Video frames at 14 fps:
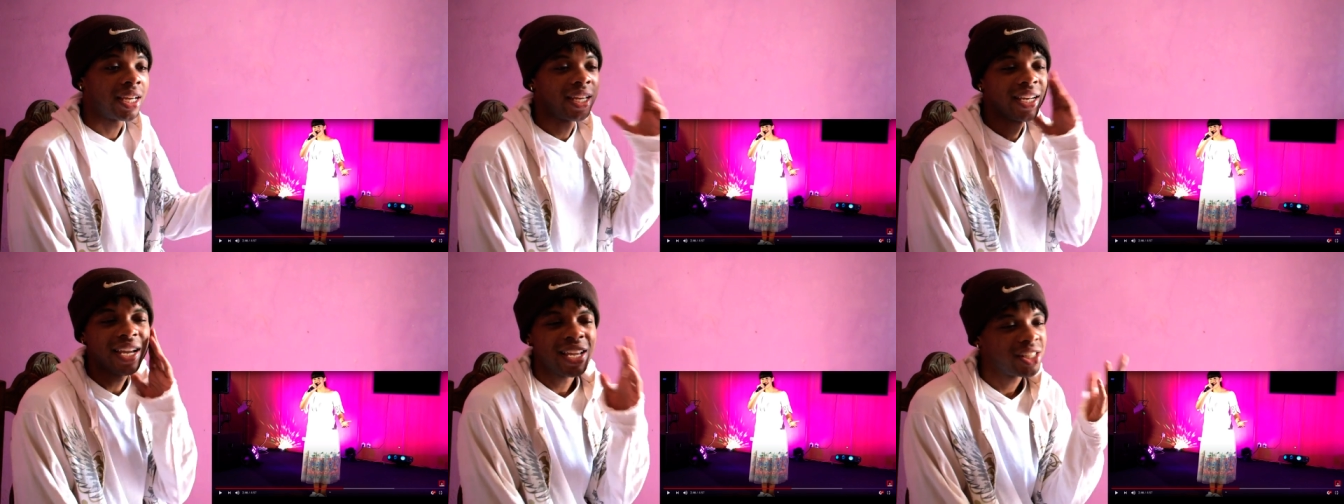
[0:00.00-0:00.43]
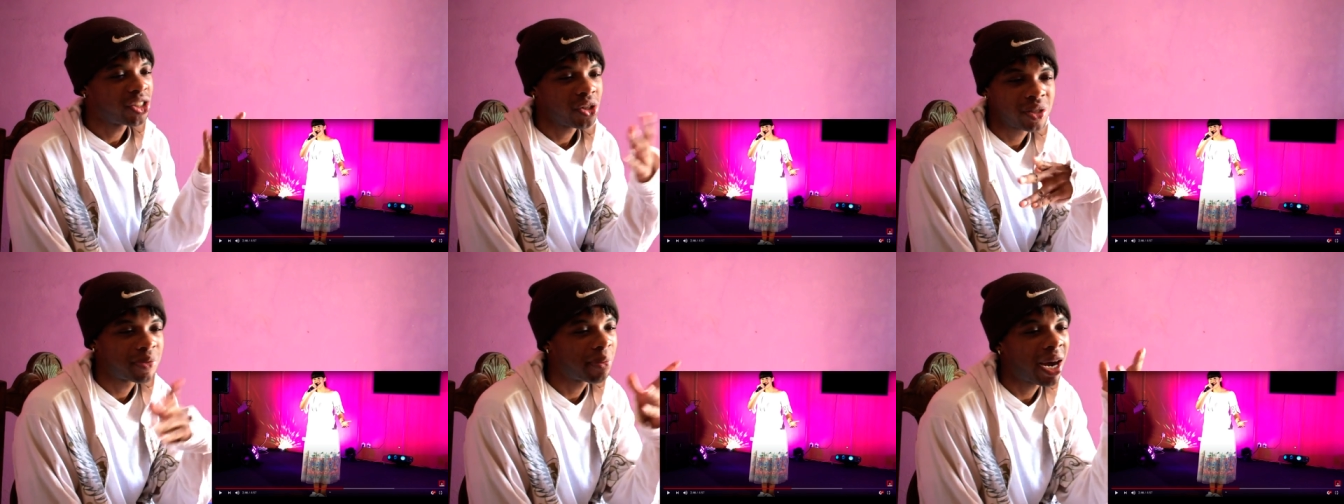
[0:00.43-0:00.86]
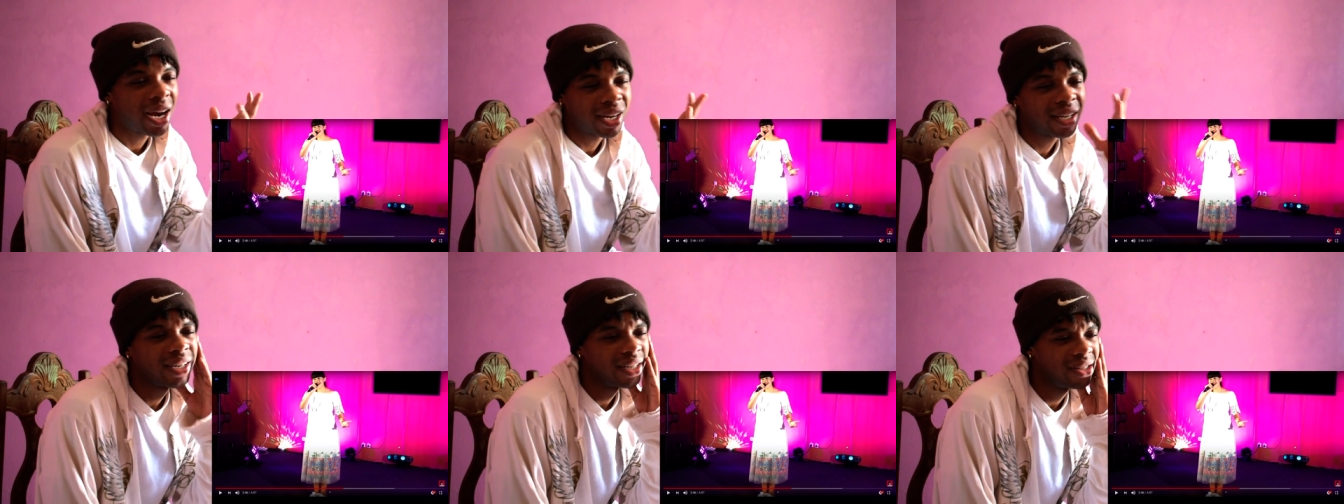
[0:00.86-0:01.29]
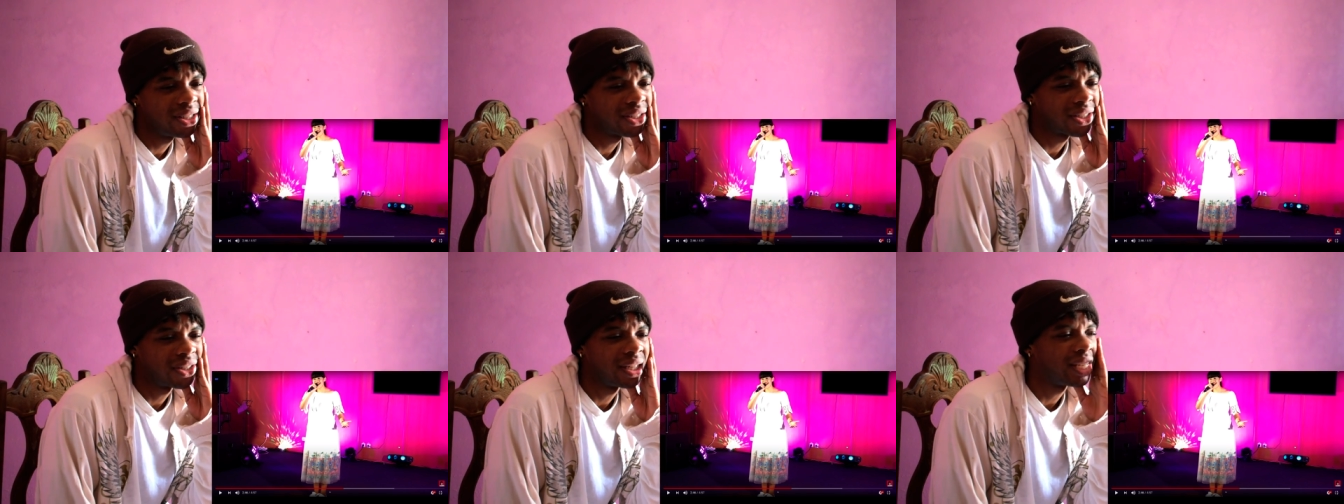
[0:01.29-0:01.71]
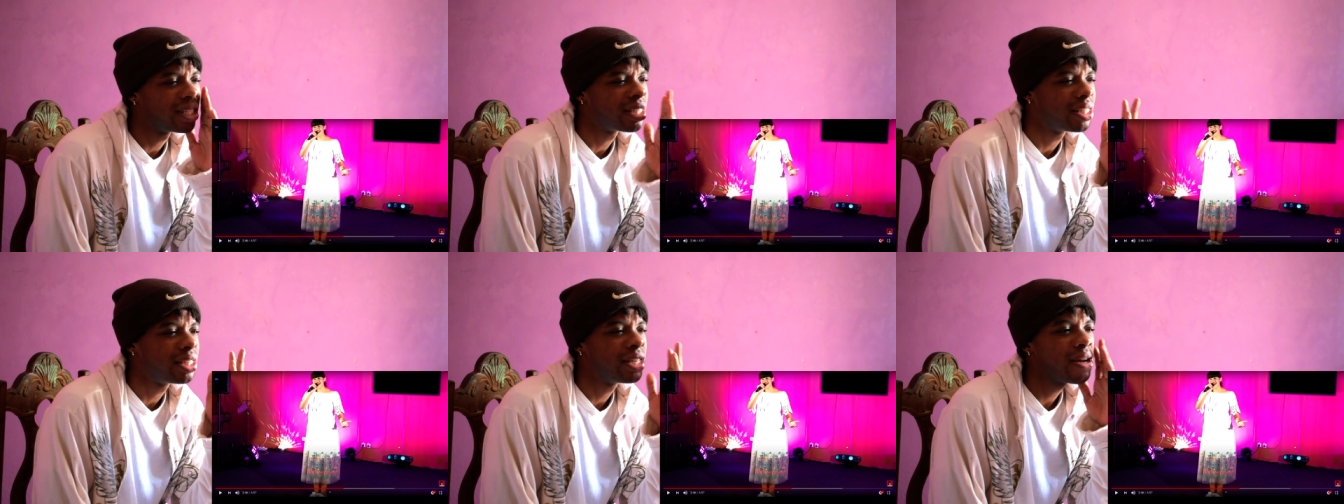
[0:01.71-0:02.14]
it ain't just my culture.
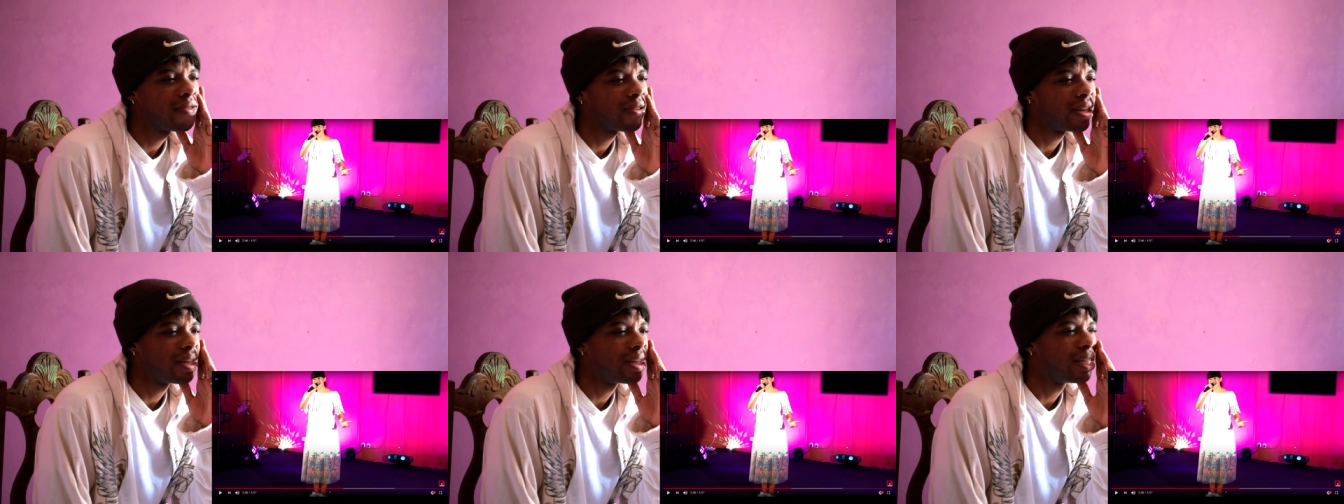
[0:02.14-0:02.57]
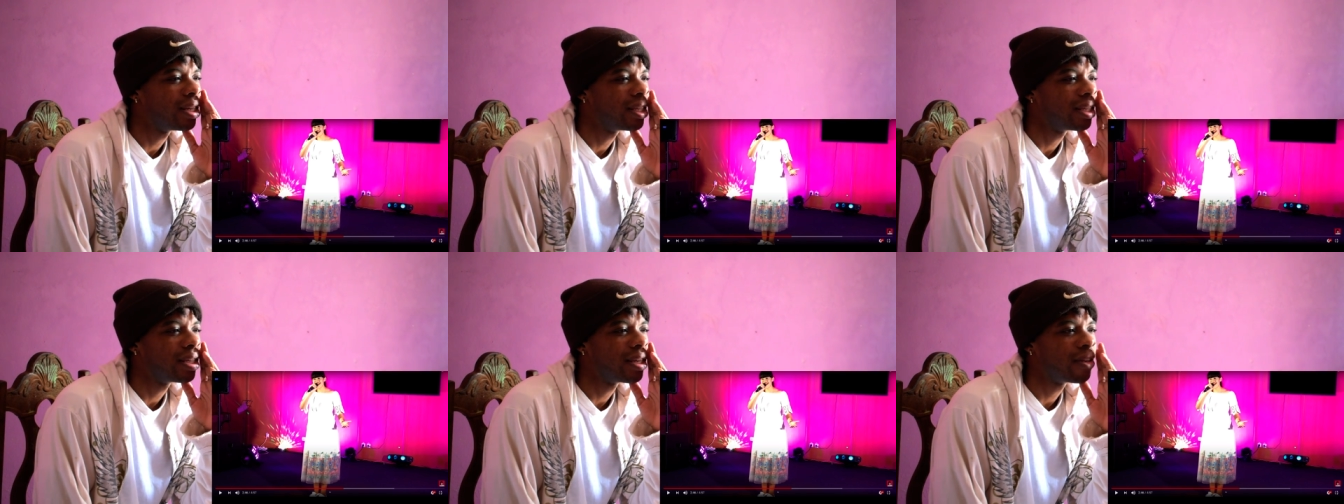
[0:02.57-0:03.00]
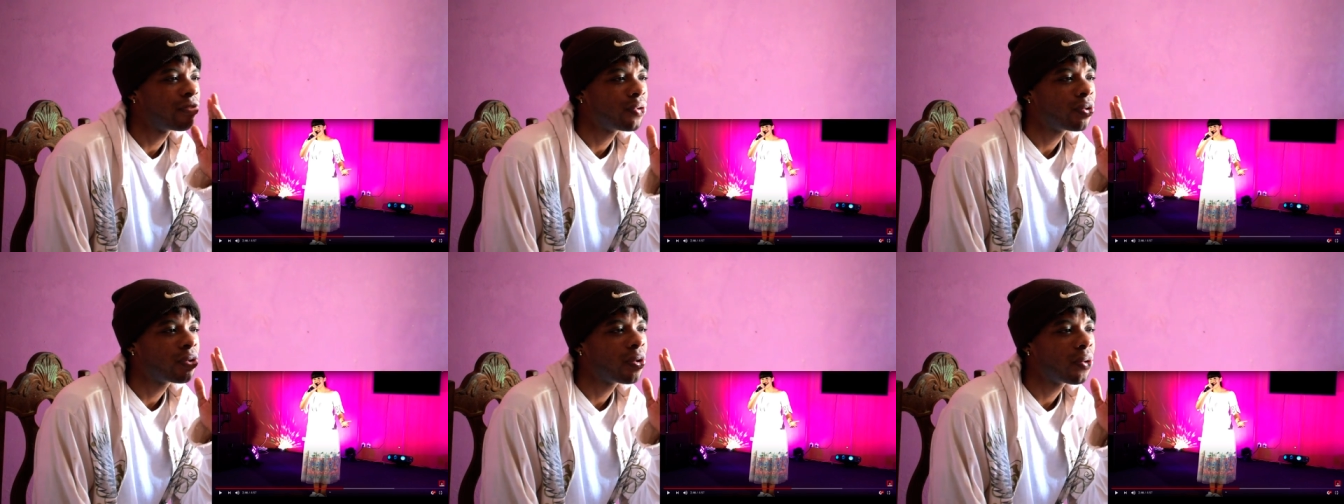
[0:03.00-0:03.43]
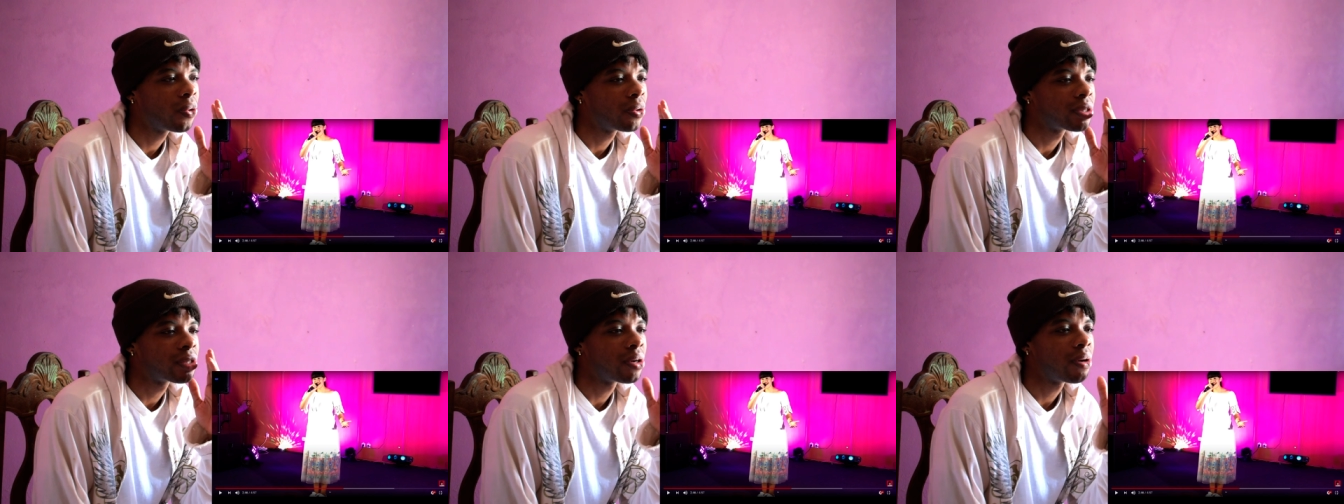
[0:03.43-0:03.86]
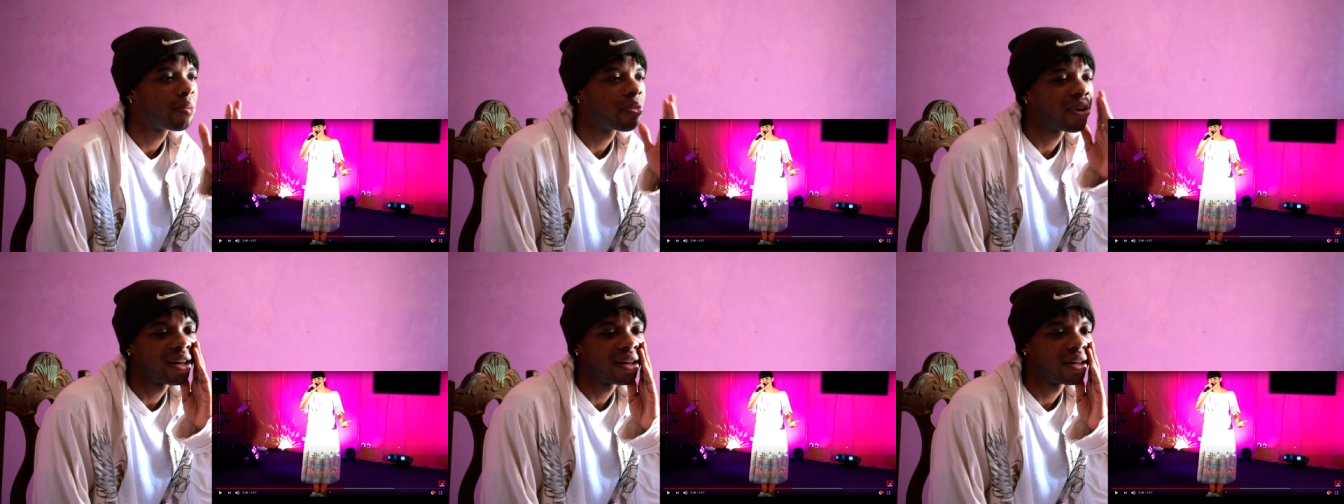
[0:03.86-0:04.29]
It's just, if you go
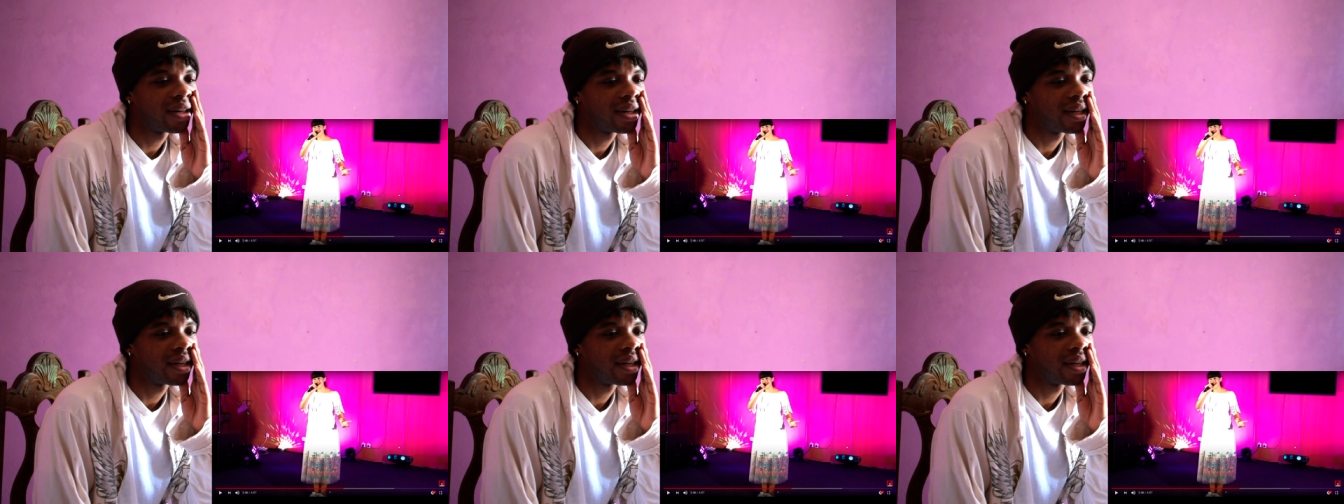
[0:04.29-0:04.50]
somewhere,